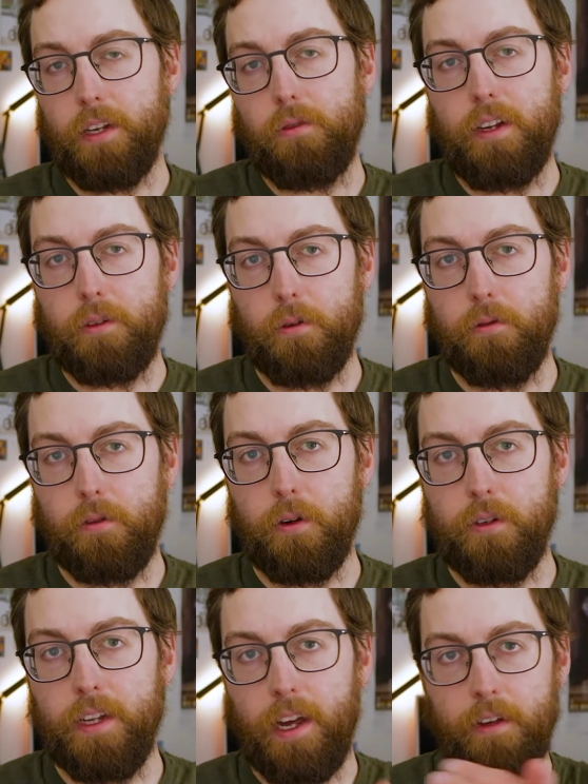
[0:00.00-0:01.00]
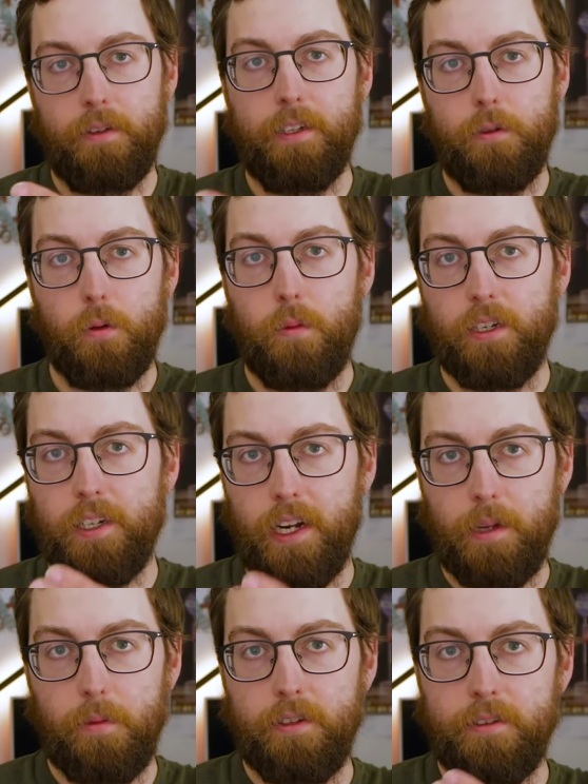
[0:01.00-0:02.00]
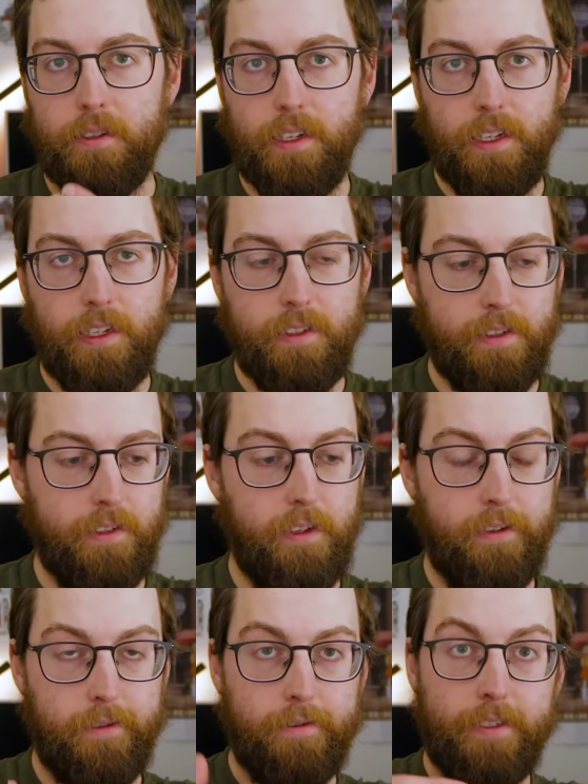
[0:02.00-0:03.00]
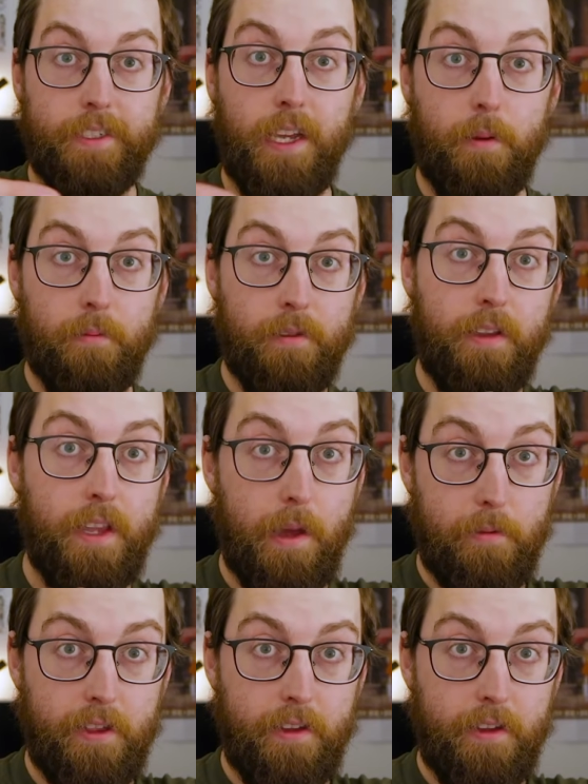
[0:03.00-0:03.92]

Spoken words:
try to avoid having too much element in the same depth.